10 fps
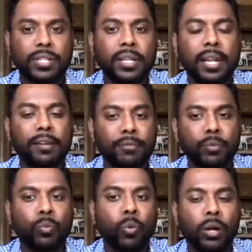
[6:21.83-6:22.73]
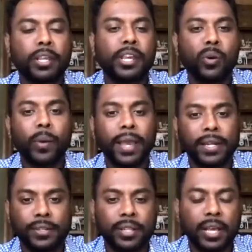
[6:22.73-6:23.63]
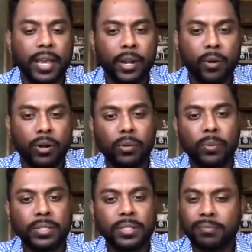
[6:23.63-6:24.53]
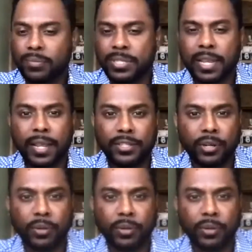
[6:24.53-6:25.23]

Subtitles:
and kind of work your way into the higher order ones. Does that answer your